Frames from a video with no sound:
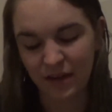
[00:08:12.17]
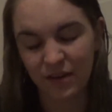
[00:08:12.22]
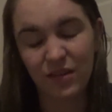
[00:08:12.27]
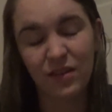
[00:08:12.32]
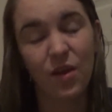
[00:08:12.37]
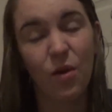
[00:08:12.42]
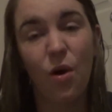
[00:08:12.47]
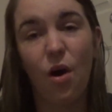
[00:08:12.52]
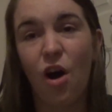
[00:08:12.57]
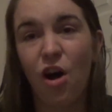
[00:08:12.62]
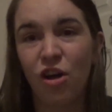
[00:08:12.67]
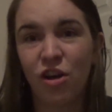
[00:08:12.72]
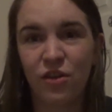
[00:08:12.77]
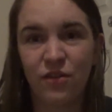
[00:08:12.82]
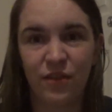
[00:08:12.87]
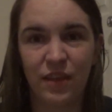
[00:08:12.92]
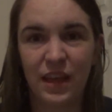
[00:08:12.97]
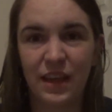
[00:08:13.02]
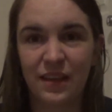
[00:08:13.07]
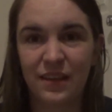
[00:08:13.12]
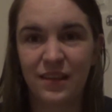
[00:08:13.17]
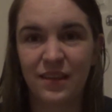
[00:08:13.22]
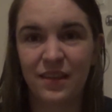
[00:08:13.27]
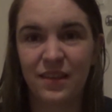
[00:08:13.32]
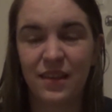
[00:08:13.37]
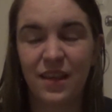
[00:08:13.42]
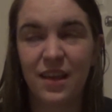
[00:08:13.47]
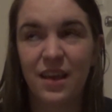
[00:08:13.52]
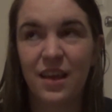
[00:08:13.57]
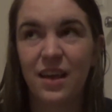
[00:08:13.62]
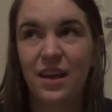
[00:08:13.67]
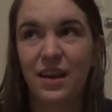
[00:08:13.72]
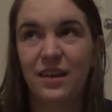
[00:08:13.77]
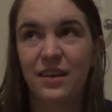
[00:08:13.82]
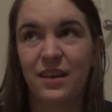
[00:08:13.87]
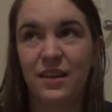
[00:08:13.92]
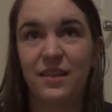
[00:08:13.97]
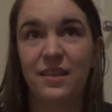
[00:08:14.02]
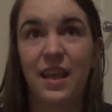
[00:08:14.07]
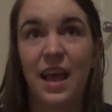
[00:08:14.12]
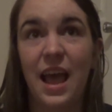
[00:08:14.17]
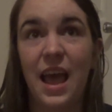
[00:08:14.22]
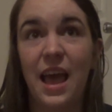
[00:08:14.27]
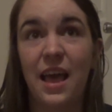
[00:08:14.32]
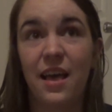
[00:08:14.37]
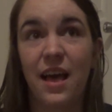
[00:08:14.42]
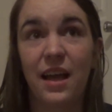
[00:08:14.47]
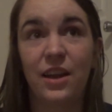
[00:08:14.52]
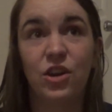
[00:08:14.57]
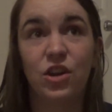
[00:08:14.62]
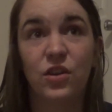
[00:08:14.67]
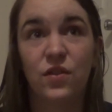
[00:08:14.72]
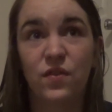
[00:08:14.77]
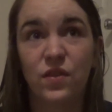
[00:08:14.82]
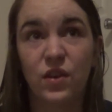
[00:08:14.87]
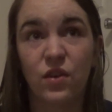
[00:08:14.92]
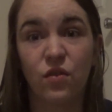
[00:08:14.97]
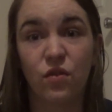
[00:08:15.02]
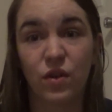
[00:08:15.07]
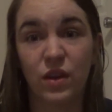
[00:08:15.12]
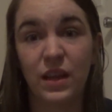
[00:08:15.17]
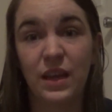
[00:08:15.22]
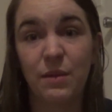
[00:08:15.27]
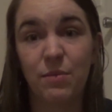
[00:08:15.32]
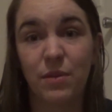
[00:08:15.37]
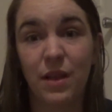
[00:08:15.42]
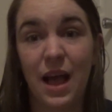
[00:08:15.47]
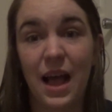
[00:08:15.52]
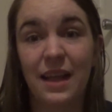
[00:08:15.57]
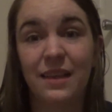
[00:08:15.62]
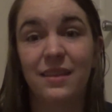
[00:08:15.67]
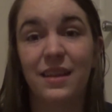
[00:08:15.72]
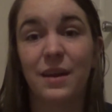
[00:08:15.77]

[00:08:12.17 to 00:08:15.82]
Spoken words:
So all of this to say, I just feel really blessed.